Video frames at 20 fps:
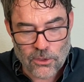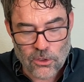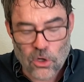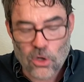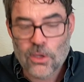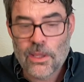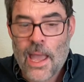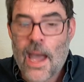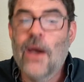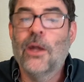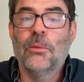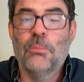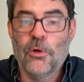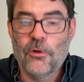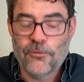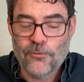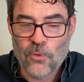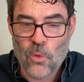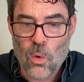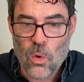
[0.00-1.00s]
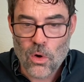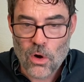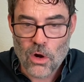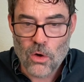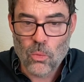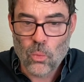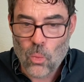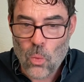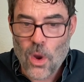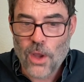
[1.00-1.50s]
accountable
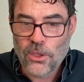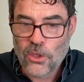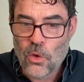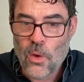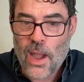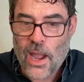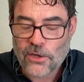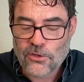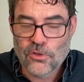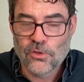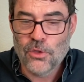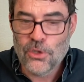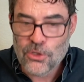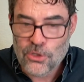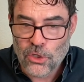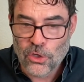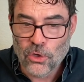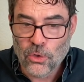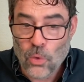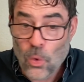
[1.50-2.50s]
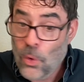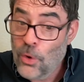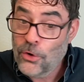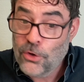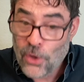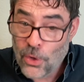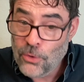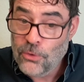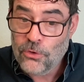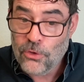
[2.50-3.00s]
for what you actually do or
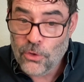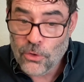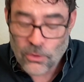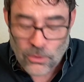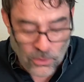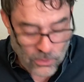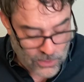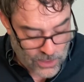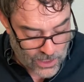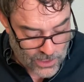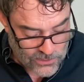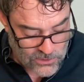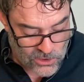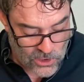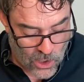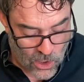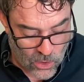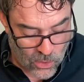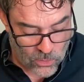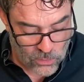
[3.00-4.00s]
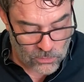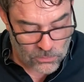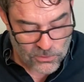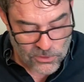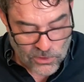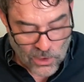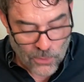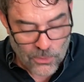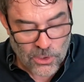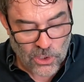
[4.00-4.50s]
don't do. Okay, so
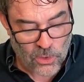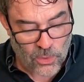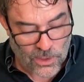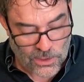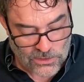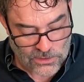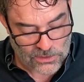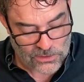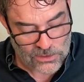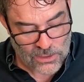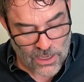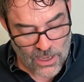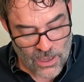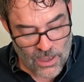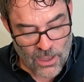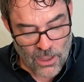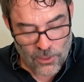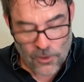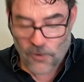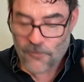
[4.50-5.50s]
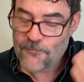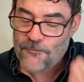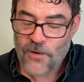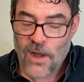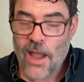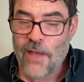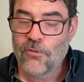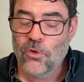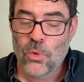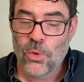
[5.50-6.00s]
start with the quizzes. There are
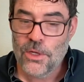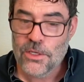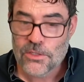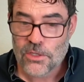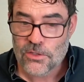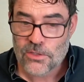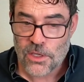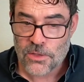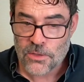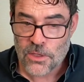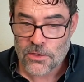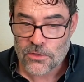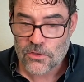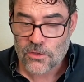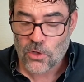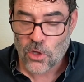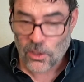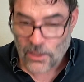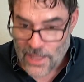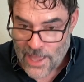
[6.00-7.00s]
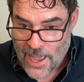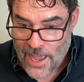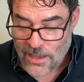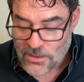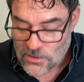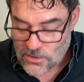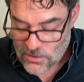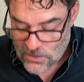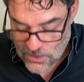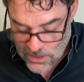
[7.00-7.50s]
5 quizzes in this
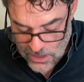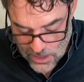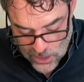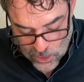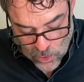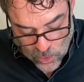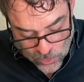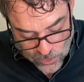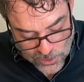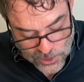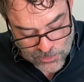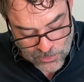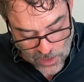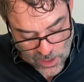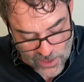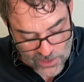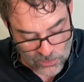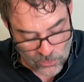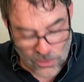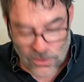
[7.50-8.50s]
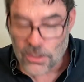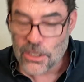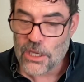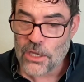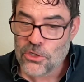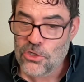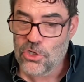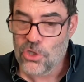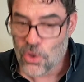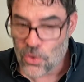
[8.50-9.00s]
class corresponding with
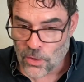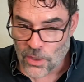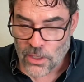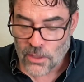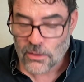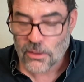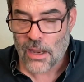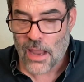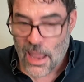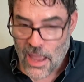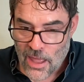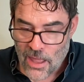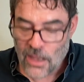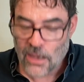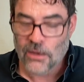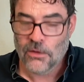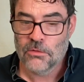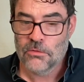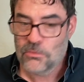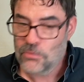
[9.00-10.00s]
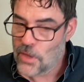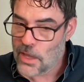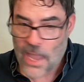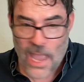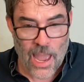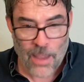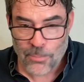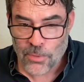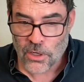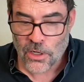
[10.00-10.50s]
each unit, and they
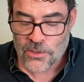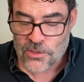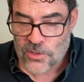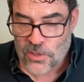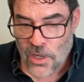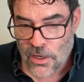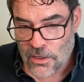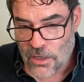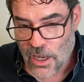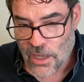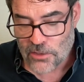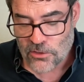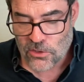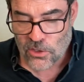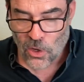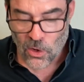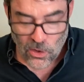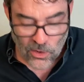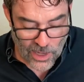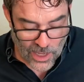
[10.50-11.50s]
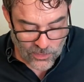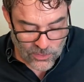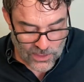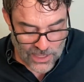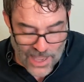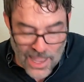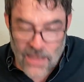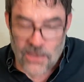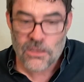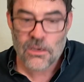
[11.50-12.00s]
happen on Sunday. So at
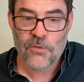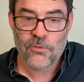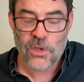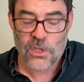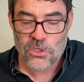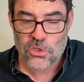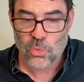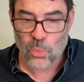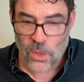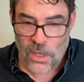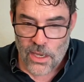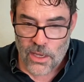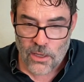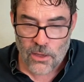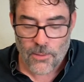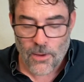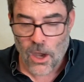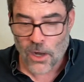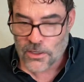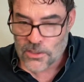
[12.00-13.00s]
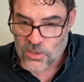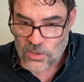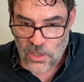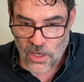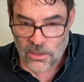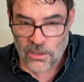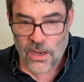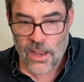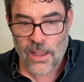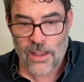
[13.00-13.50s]
the end of each week on a
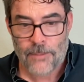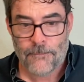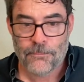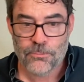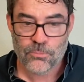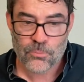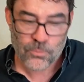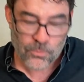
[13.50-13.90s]
Sunday,